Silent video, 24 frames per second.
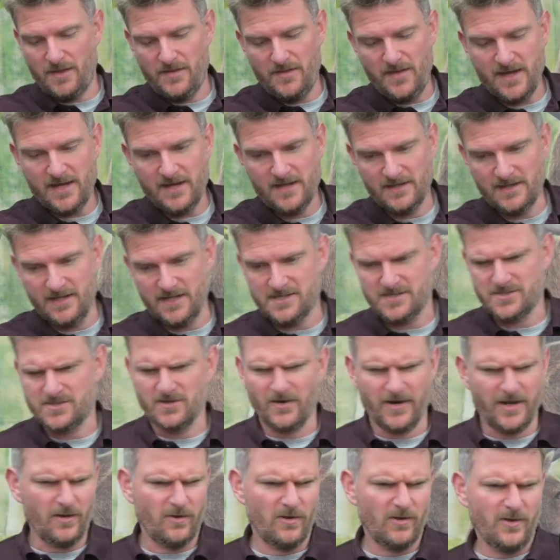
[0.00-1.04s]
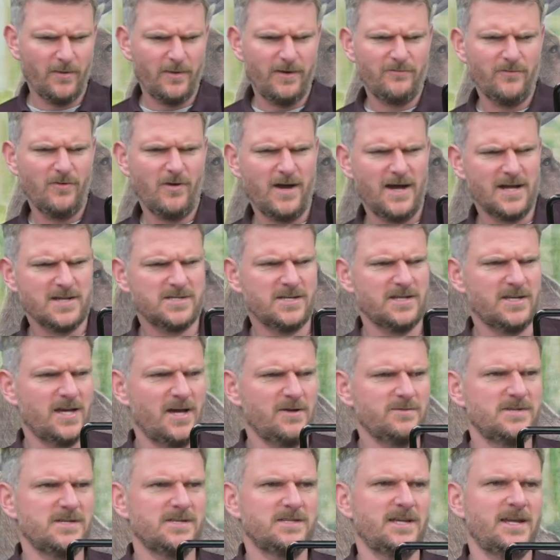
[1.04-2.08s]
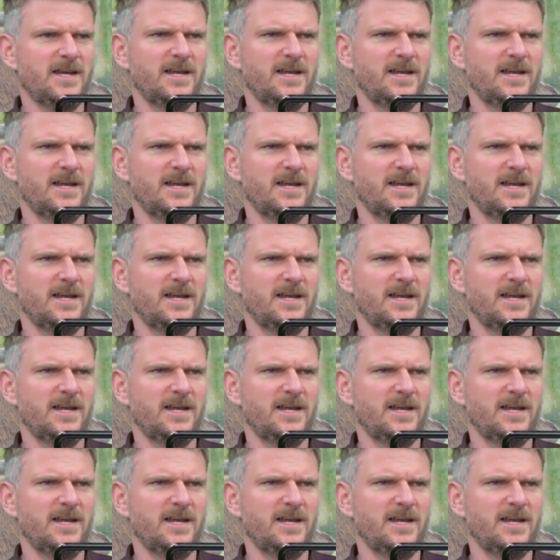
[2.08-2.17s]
thicker discs on it, although I've not actually noticed